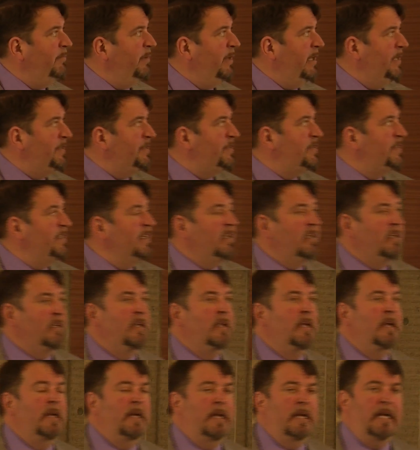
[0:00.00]
but it's
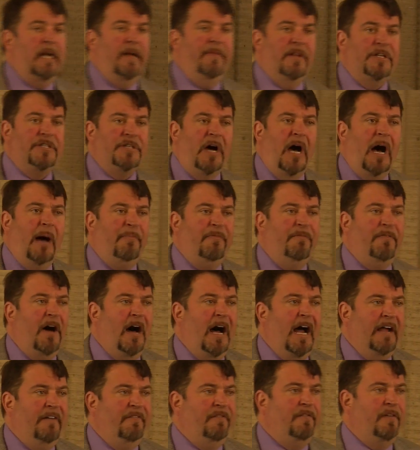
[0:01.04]
still in the top
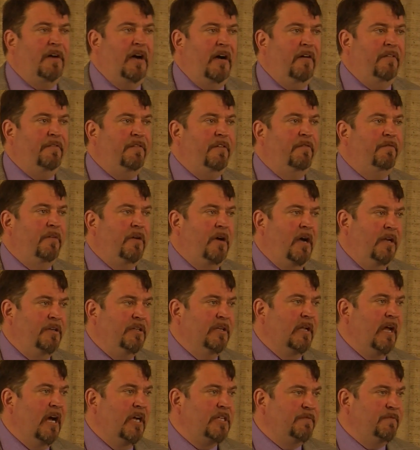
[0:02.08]
5 of
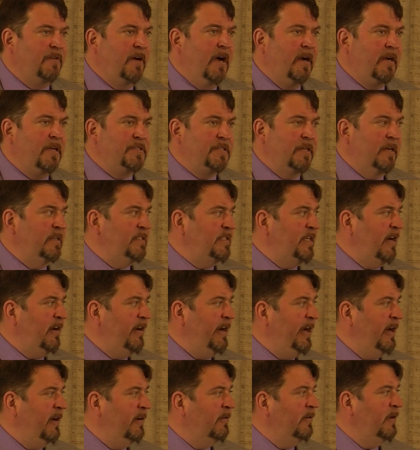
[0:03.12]
deluxe vodkas in
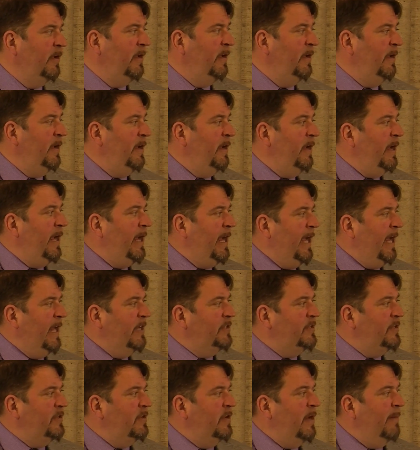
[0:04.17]
Ontario,
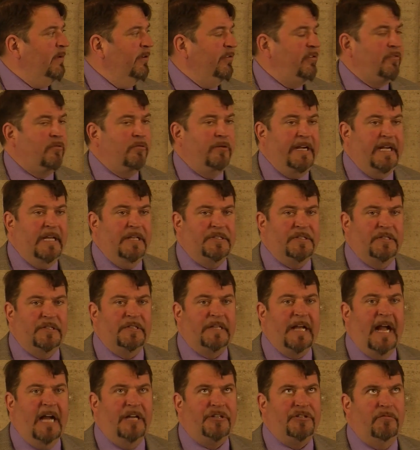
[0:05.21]
and #3 in
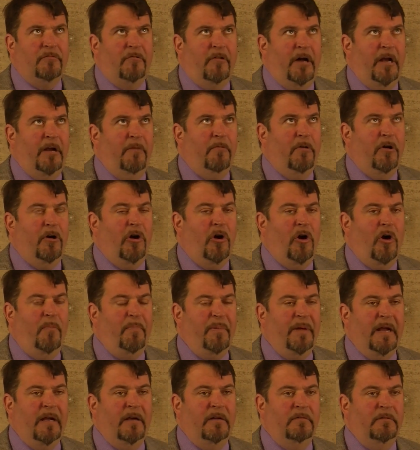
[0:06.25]
Saskatchewan, and we're
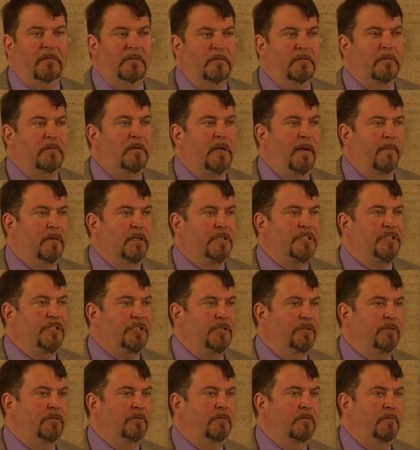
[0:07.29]
hoping
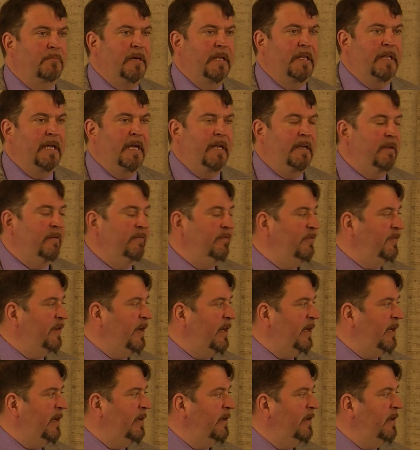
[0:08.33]
#2 by the end
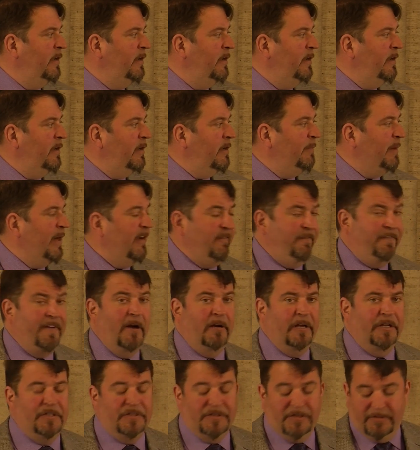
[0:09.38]
of,
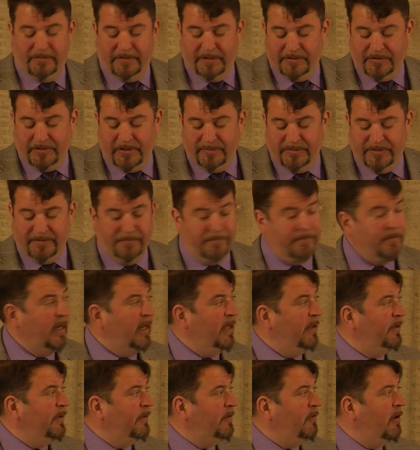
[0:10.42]
fairly soon in terms
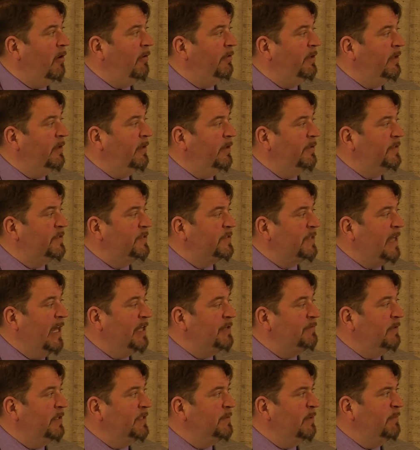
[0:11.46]
of the growth in
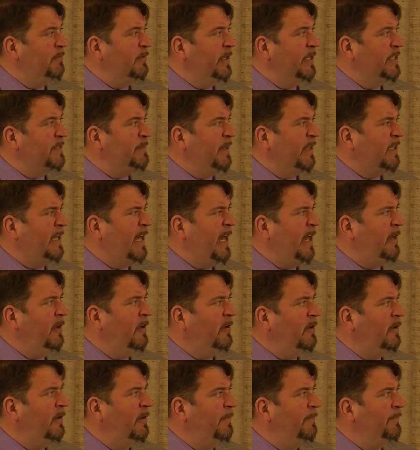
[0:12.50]
Saskatchewan. It's been pretty
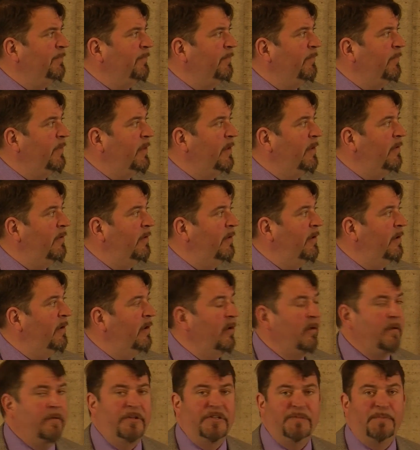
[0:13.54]
spectacular.
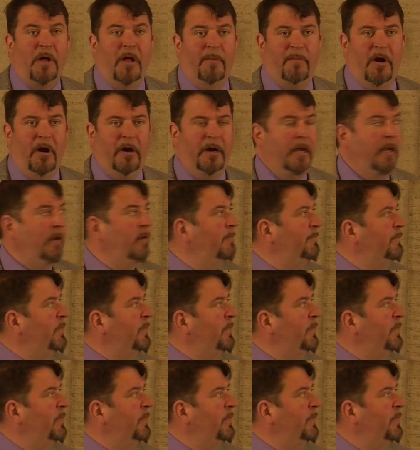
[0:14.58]
Small market.